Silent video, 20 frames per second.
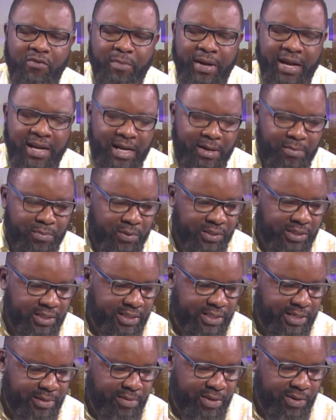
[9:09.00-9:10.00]
mine had
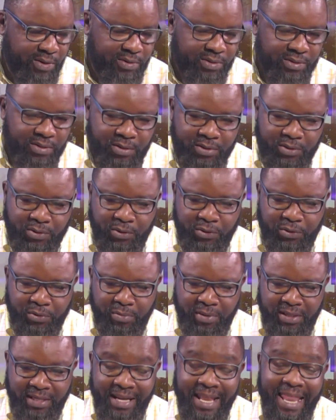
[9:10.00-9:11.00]
posted something on social
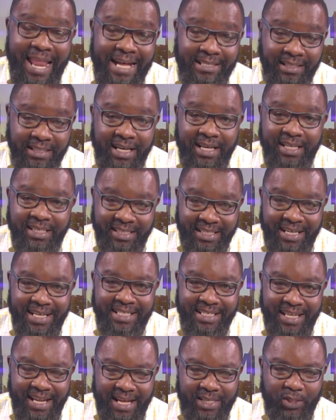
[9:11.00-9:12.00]
media last
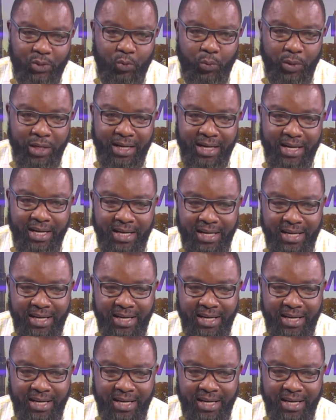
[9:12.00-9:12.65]
week.